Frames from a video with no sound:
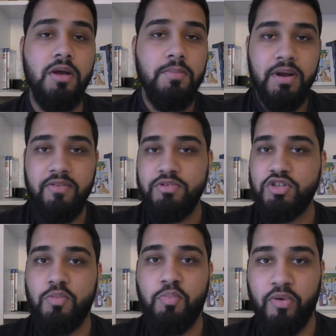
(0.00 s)
But I'm just
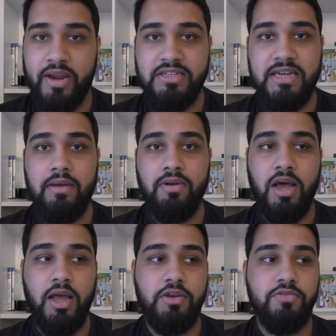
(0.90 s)
going to break down
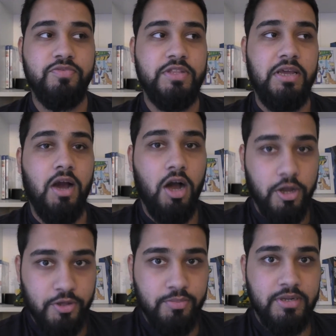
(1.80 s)
kind of the
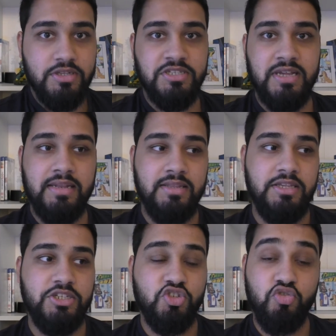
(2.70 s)
arguments and the
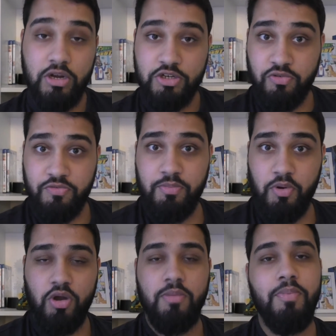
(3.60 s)
structure of the
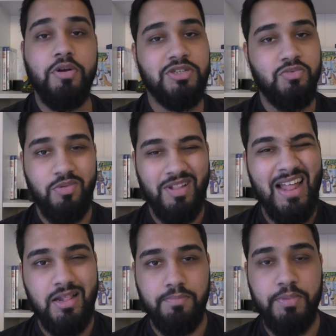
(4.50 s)
book, because it will
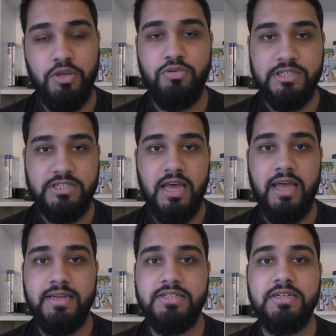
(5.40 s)
help you
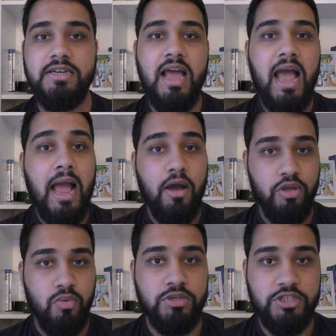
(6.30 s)
decide how
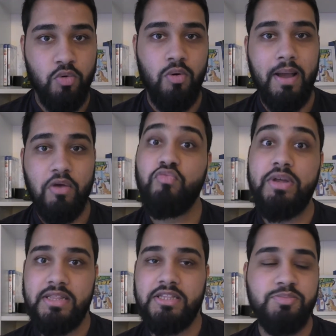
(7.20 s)
you want to go about
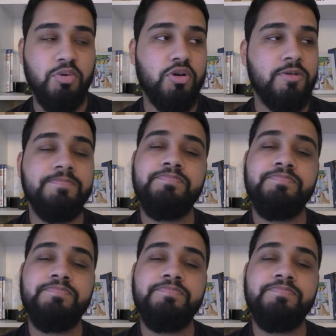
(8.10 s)
reading this book.